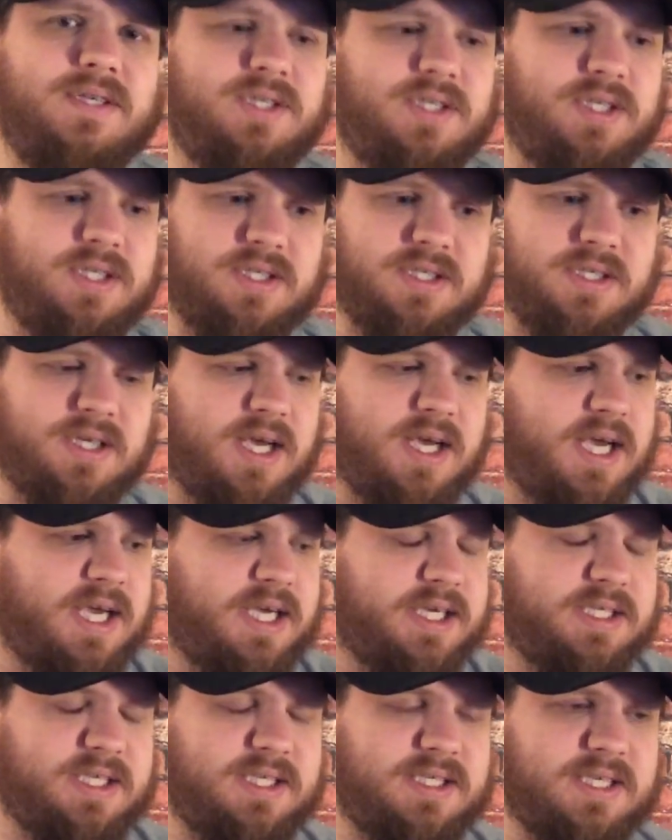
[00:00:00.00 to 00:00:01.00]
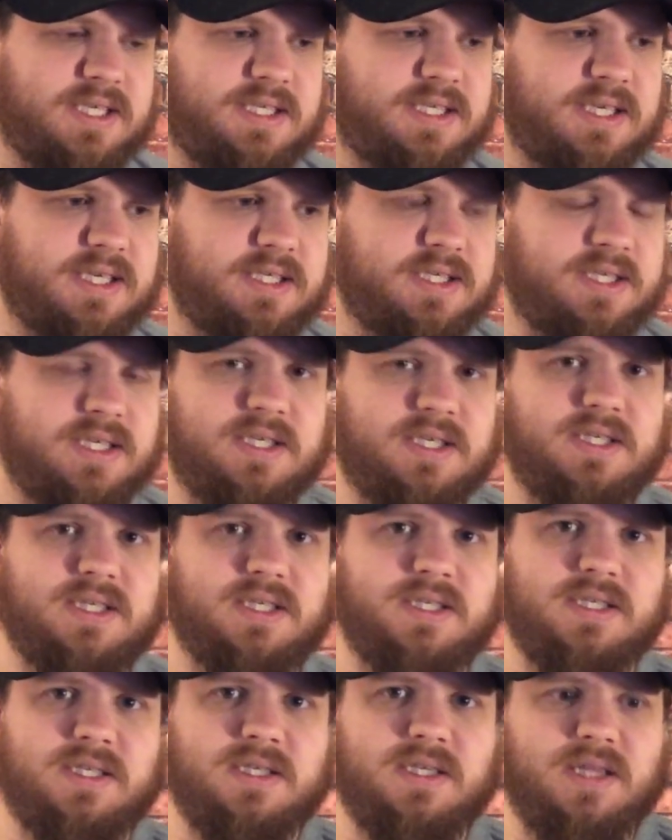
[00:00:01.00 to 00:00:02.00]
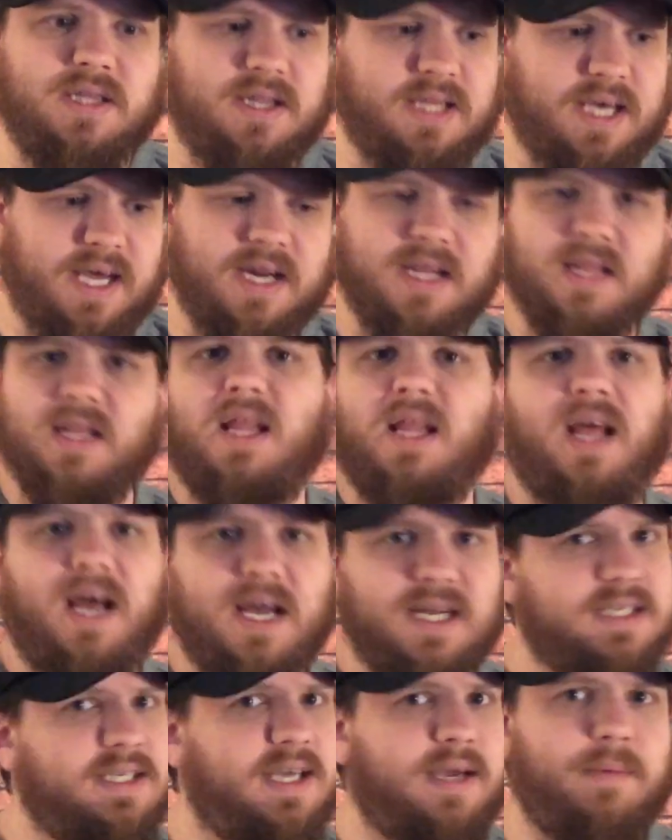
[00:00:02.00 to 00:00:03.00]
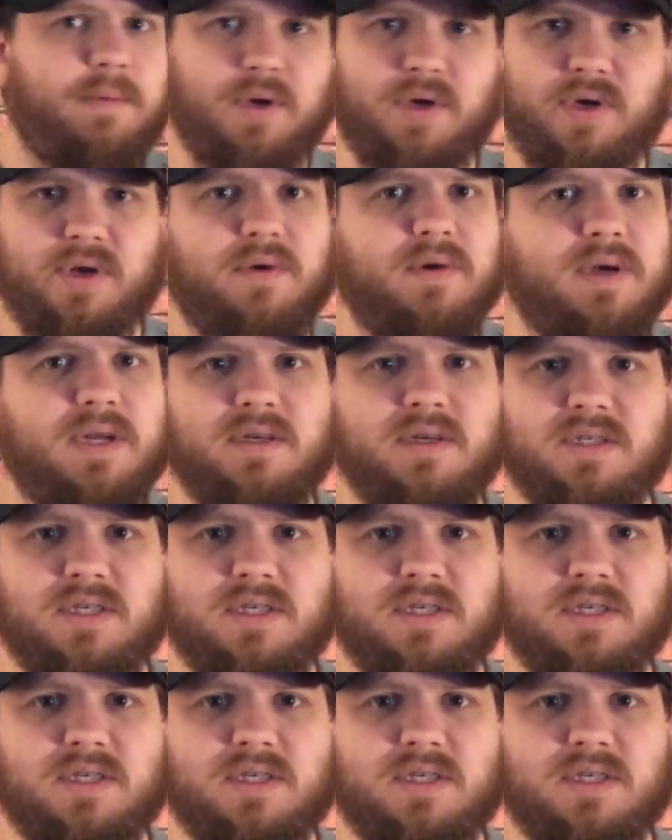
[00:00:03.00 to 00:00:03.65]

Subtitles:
She's essentially just letting the lightsaber do it.